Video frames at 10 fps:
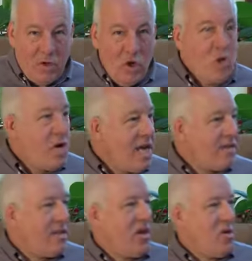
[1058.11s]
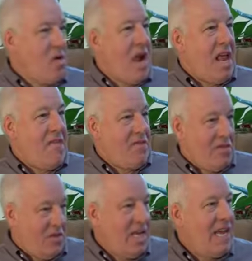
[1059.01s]
Who gets the credit
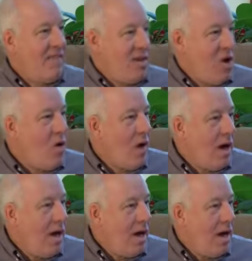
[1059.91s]
for saving Noah?